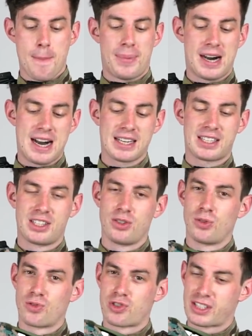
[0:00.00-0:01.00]
but
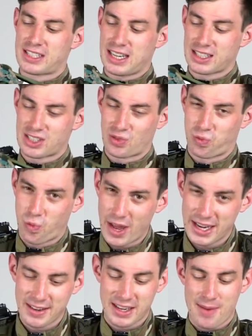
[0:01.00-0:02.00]
you start
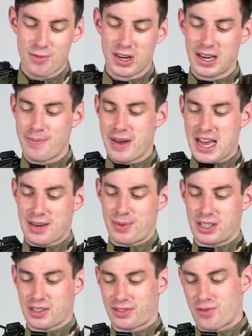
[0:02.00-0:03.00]
sweating in them really bad
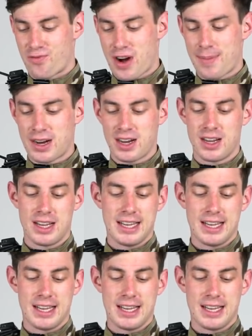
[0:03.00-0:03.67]
because of the rubber,